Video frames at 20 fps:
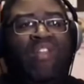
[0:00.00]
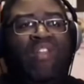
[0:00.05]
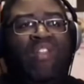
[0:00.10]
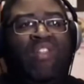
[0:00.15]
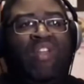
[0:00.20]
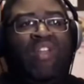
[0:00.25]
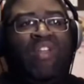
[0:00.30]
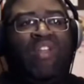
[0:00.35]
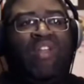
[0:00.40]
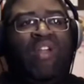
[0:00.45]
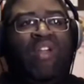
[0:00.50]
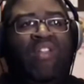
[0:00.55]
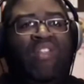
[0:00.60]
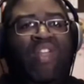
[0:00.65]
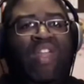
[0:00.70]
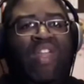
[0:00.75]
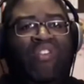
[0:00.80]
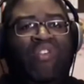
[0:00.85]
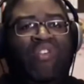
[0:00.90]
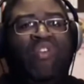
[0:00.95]
they
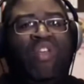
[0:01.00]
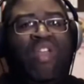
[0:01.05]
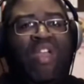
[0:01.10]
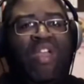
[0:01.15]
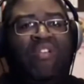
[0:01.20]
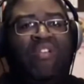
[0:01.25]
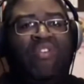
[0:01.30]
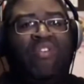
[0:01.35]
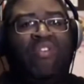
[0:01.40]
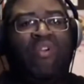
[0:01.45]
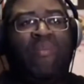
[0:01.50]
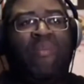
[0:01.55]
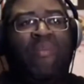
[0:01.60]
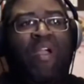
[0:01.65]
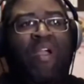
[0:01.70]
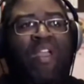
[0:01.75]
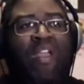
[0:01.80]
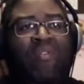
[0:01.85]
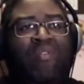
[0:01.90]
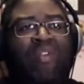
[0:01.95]
do their
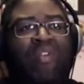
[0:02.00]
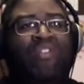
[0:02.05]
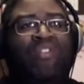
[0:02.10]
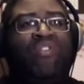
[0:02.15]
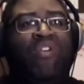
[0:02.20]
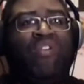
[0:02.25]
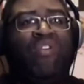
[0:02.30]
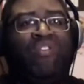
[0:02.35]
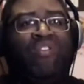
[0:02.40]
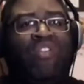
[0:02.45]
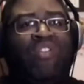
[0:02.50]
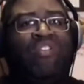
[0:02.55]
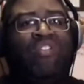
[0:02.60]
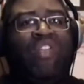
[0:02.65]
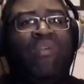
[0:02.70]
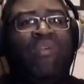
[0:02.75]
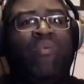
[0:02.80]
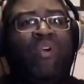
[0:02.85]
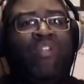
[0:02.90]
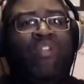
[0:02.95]
market research and
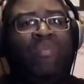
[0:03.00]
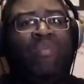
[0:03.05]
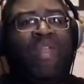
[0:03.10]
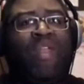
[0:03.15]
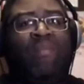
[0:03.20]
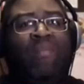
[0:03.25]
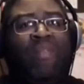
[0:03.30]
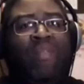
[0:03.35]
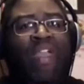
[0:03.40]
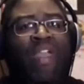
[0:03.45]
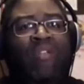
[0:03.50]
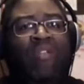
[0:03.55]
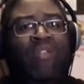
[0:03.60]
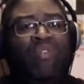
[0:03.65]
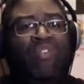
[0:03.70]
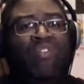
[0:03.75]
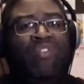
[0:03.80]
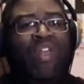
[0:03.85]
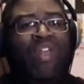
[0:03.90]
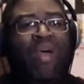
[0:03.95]
see what's being played and
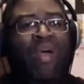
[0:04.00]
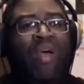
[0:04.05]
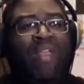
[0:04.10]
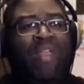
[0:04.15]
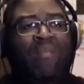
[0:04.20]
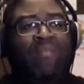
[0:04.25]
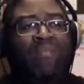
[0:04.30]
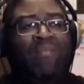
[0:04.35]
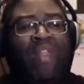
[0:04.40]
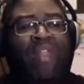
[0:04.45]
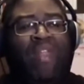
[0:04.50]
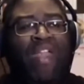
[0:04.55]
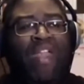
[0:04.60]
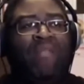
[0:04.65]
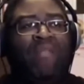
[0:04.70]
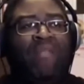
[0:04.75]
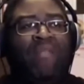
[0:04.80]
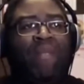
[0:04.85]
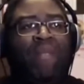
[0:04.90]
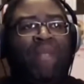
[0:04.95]
what's not being
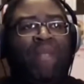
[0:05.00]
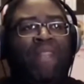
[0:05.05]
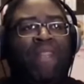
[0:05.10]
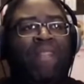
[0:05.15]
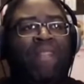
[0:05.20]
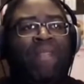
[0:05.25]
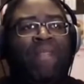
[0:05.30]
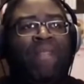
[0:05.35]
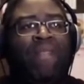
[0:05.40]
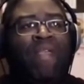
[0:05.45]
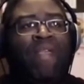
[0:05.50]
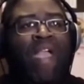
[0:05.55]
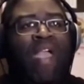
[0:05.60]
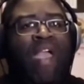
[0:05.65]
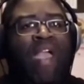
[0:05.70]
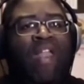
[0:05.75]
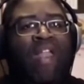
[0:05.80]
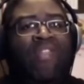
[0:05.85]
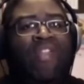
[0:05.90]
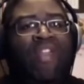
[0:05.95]
played,
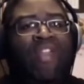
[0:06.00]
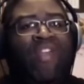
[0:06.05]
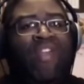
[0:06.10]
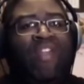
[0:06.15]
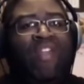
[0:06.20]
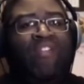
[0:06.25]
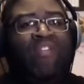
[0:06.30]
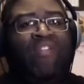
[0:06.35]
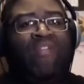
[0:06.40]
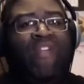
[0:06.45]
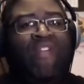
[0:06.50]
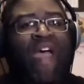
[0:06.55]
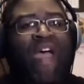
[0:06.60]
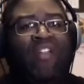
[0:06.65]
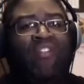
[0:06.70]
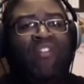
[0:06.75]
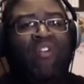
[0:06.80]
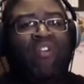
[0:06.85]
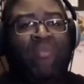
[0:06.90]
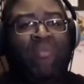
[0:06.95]
and I think that's a
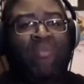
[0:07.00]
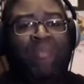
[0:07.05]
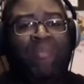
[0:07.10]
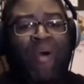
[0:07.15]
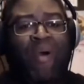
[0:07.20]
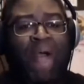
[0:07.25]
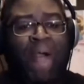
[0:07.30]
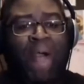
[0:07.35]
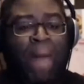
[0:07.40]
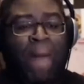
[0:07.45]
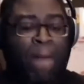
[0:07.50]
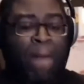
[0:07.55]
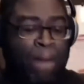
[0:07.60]
factor. But